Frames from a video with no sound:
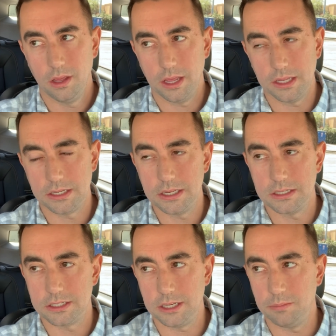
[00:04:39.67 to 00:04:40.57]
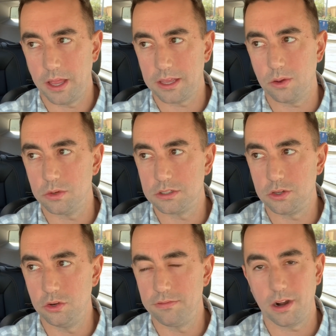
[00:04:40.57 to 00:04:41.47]
it didn't seem like it was
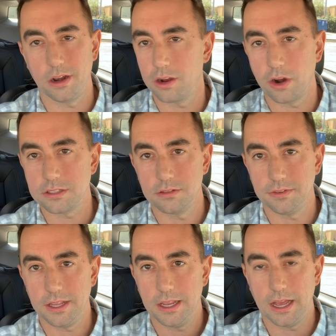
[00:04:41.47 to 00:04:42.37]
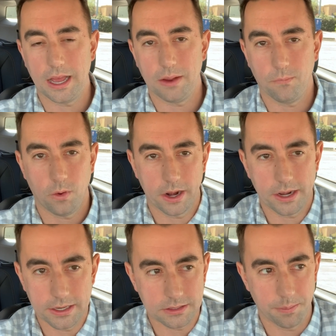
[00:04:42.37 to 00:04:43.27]
tuned very aggressively. I
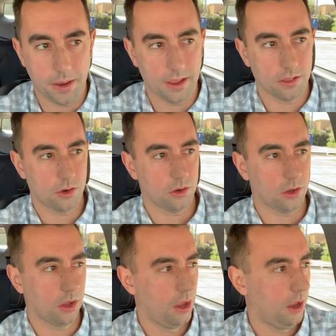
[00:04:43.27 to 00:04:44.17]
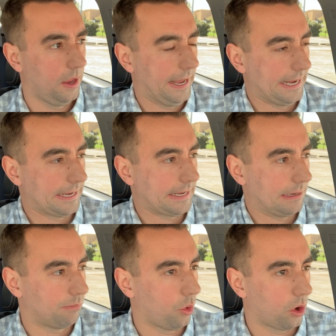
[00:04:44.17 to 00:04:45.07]
wanted it to be a little
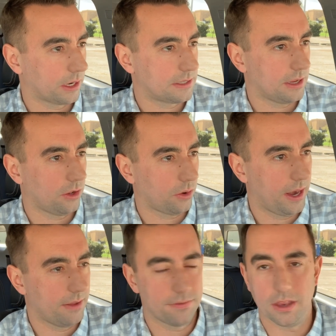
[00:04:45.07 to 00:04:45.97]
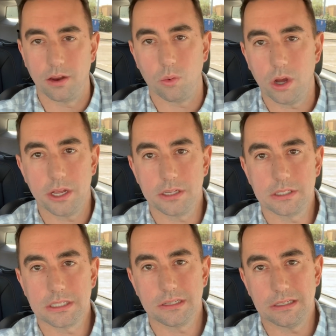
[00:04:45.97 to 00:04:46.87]
more accelerative than it
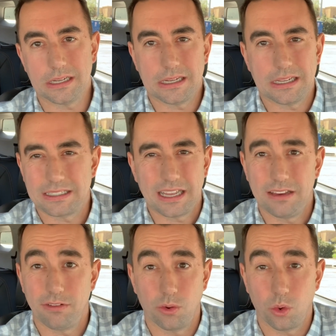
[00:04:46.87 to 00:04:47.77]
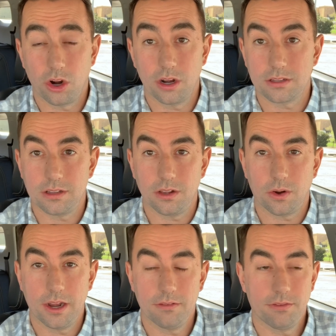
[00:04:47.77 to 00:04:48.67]
was. Is that even a word,
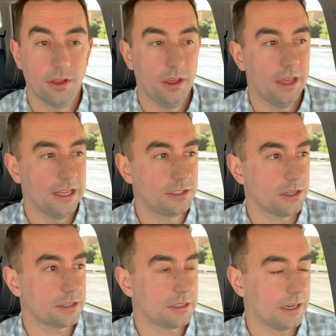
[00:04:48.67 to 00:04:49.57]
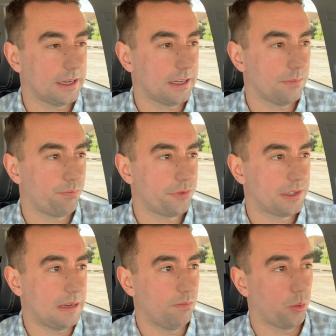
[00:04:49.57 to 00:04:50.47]
accelerative? It just
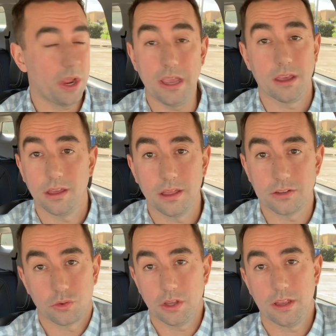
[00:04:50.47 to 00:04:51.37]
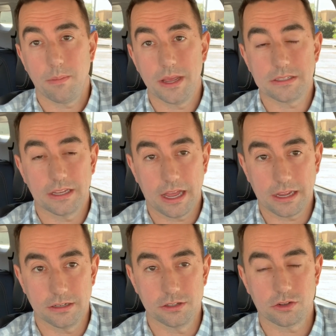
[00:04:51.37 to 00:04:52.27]
seemed weak. It's really the best thing I
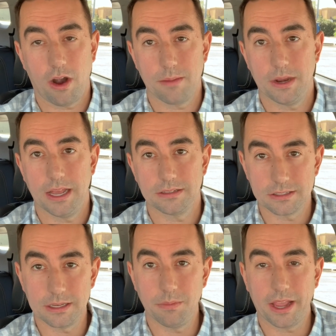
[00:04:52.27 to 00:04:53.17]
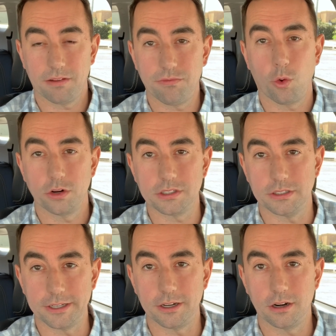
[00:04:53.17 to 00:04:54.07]
could describe it as. It seemed like a
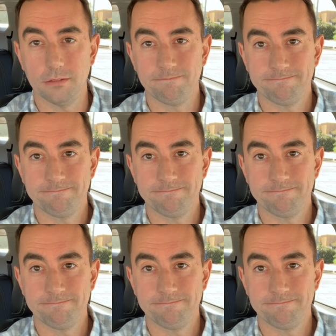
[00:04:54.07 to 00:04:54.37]
four-cylinder,